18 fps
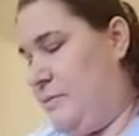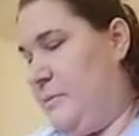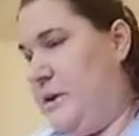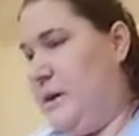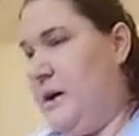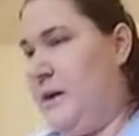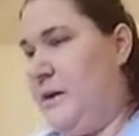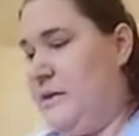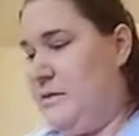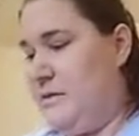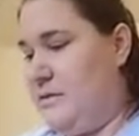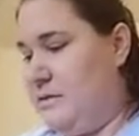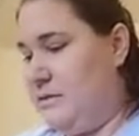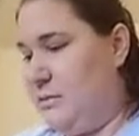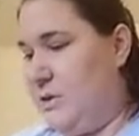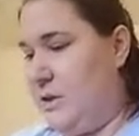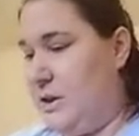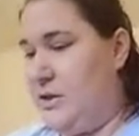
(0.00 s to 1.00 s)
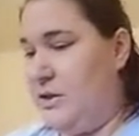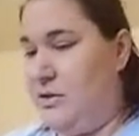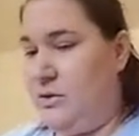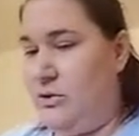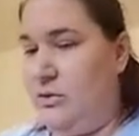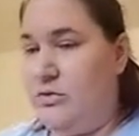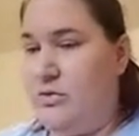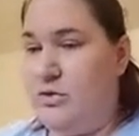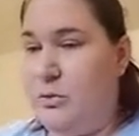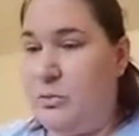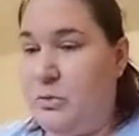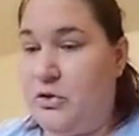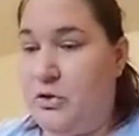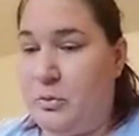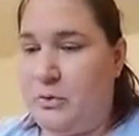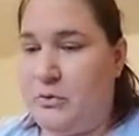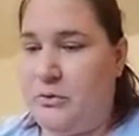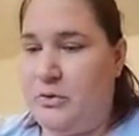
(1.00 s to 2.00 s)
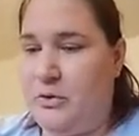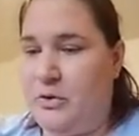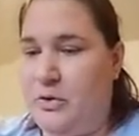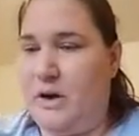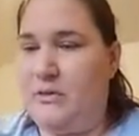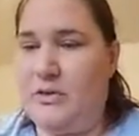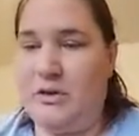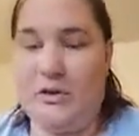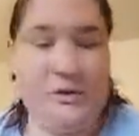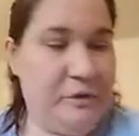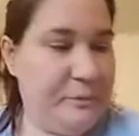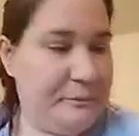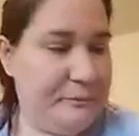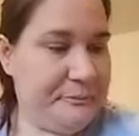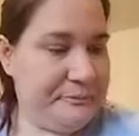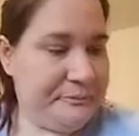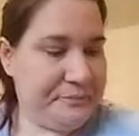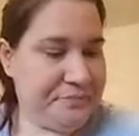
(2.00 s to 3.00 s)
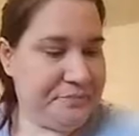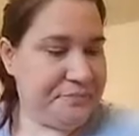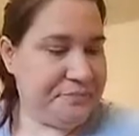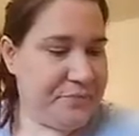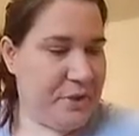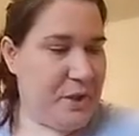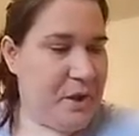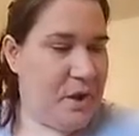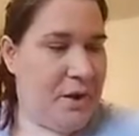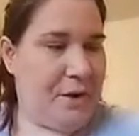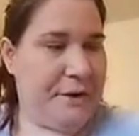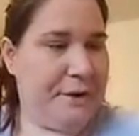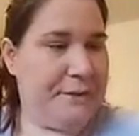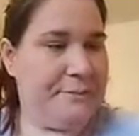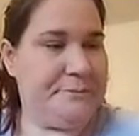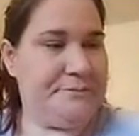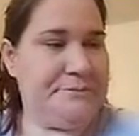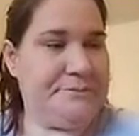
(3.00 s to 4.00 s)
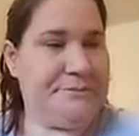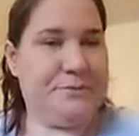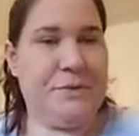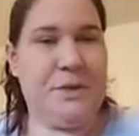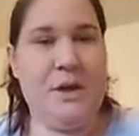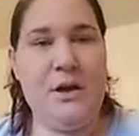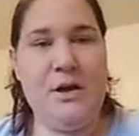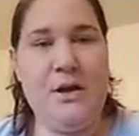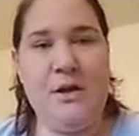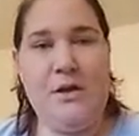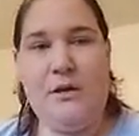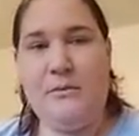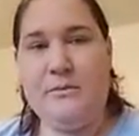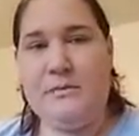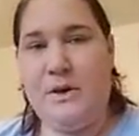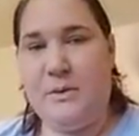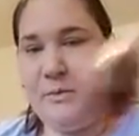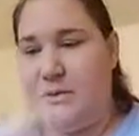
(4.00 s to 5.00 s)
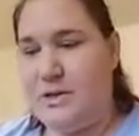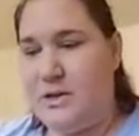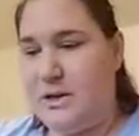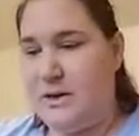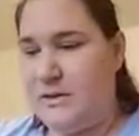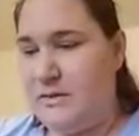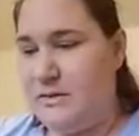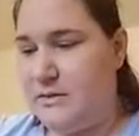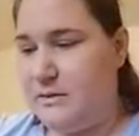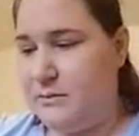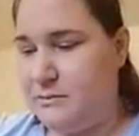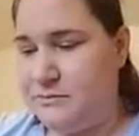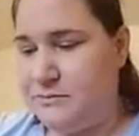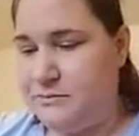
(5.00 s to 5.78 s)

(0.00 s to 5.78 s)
Because we didn't use super full coverage. Alright, I'm done with this.